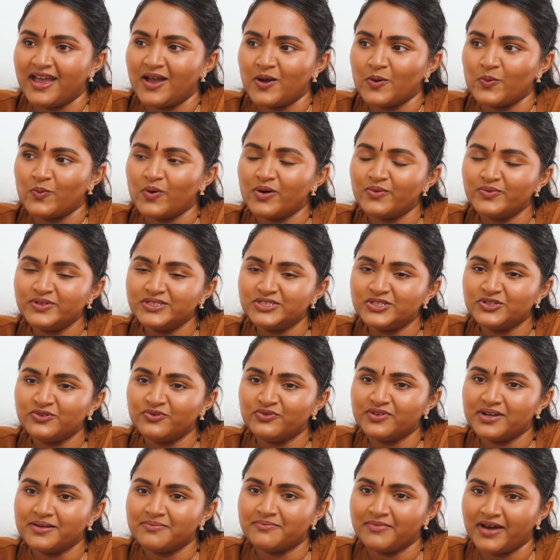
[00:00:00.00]
What would you
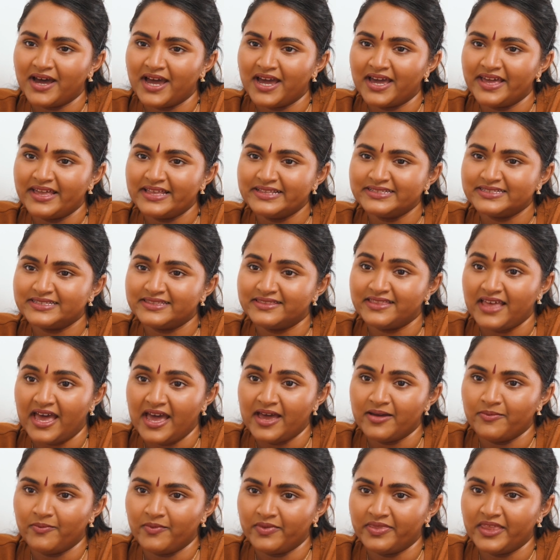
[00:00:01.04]
remind
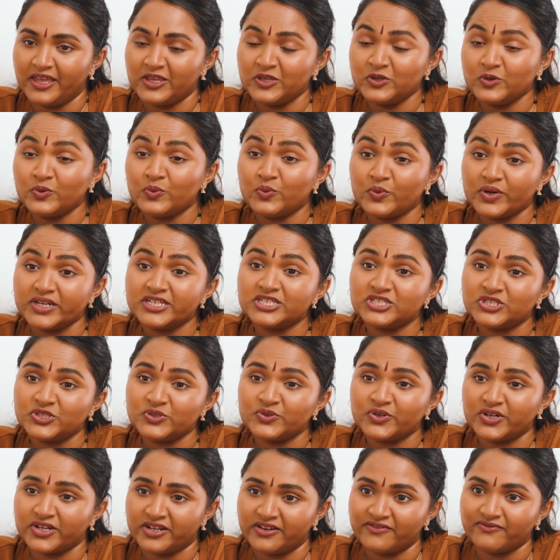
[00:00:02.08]
them that you wish you
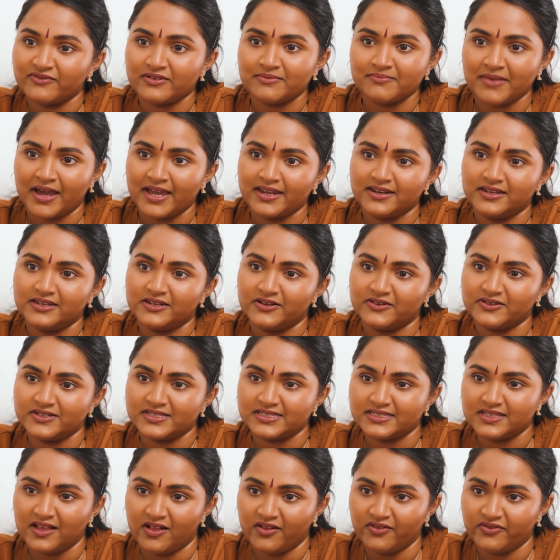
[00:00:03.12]
could have reminded
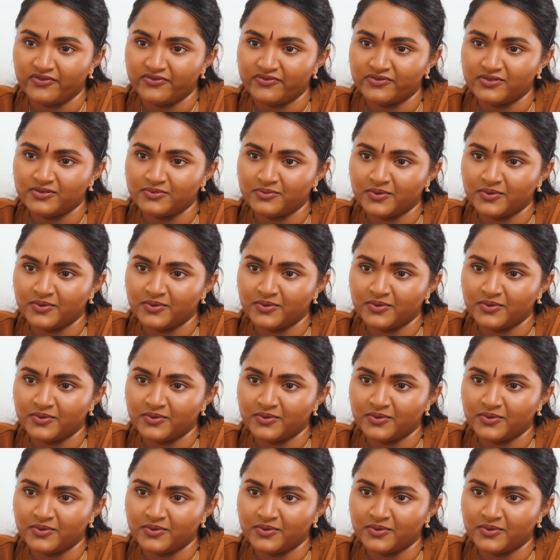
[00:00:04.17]
yourself?